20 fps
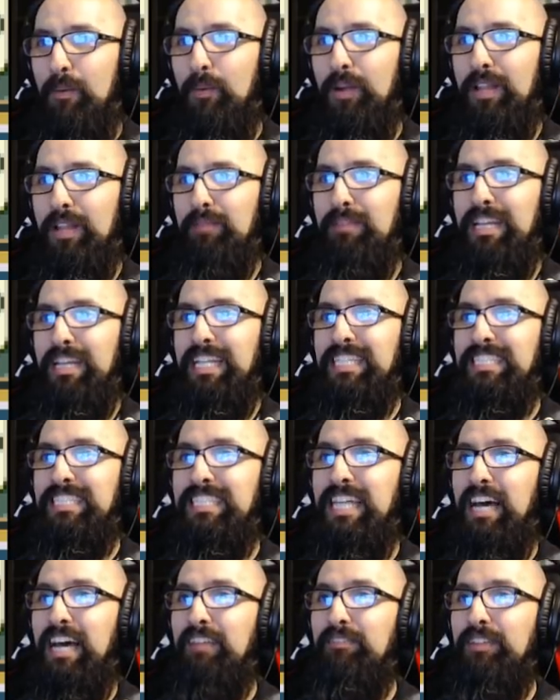What do you mean
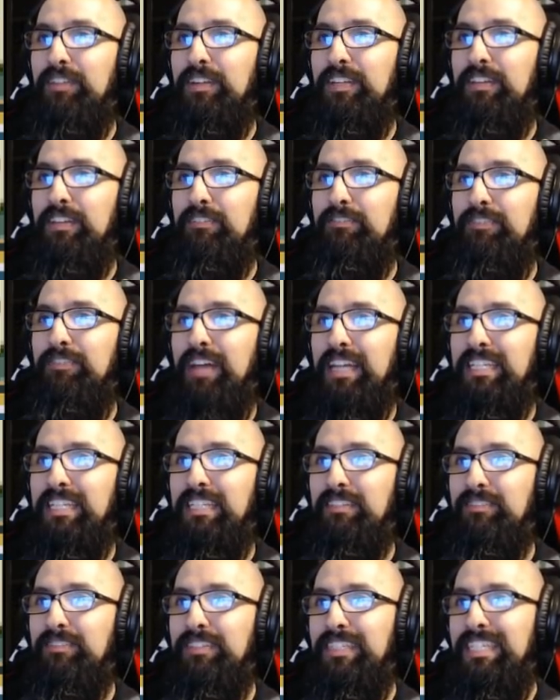it's not very
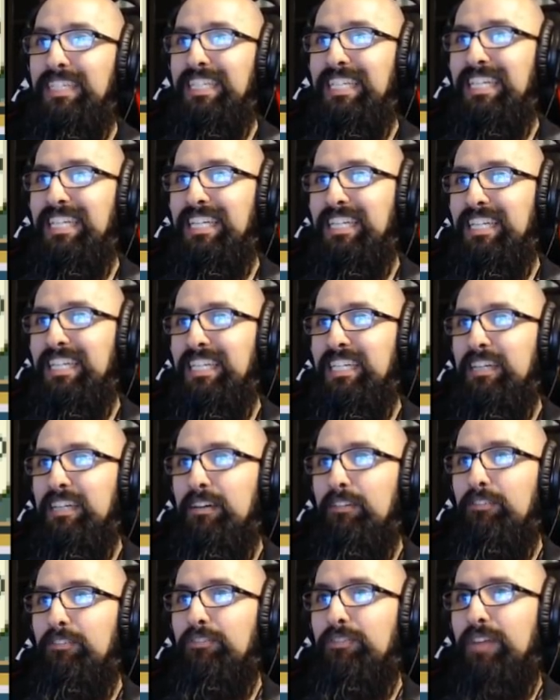effective?
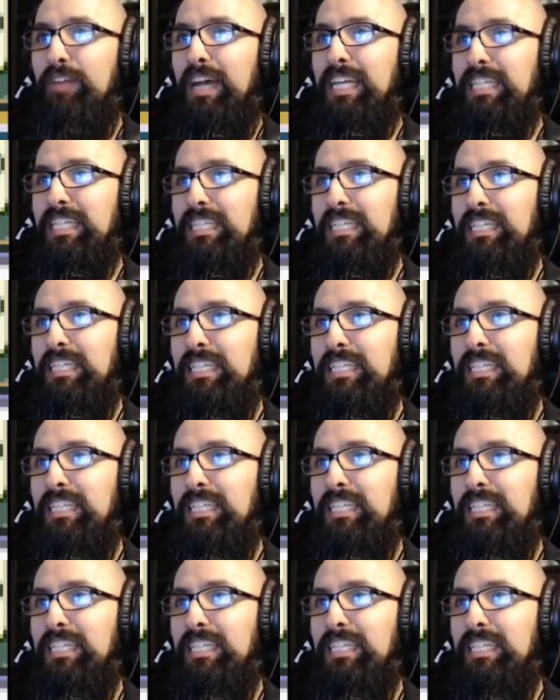Fight.